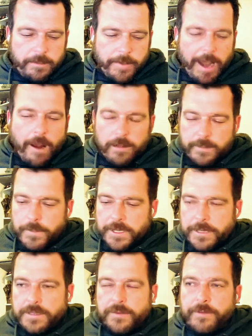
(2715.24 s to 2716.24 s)

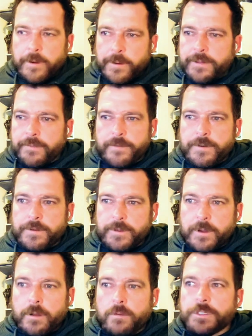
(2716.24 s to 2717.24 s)
Paralympians are very different to
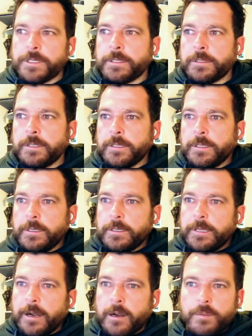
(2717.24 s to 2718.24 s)
the culture
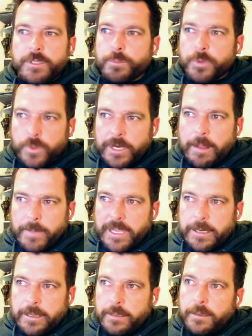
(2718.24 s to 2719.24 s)
that I was brought up
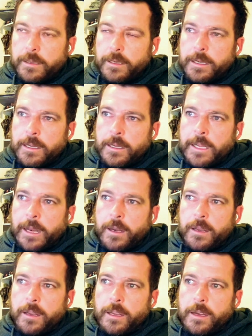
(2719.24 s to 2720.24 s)
in.
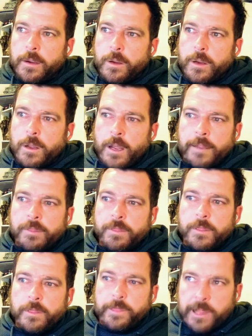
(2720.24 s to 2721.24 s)
And I
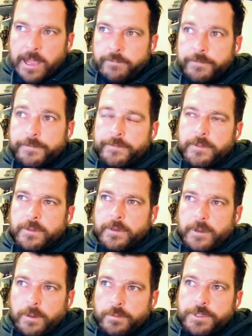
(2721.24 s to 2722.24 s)
love the
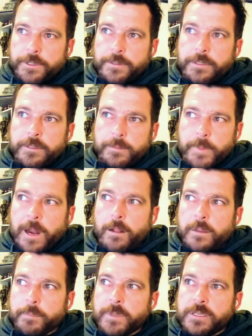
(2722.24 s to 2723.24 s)
culture that
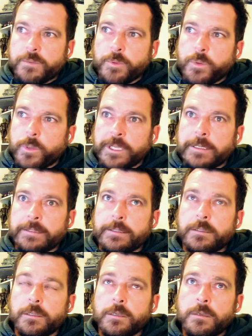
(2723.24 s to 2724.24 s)
Paralympic sport
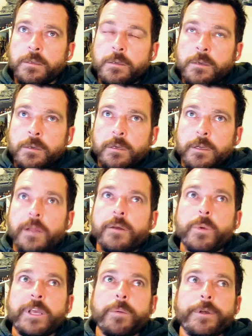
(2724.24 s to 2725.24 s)
is. You know,
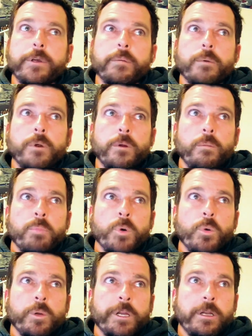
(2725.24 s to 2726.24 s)
that we were
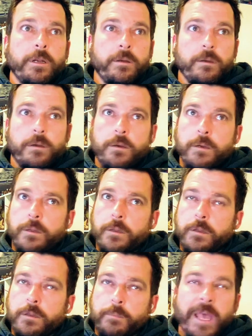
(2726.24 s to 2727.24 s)
born in
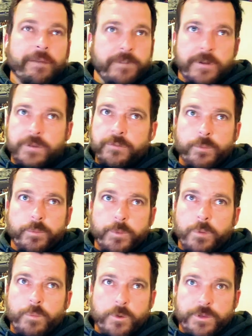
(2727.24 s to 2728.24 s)
the backfields of
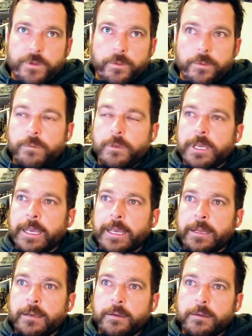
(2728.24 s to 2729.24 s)
World War II,
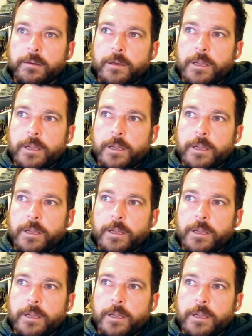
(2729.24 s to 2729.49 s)
and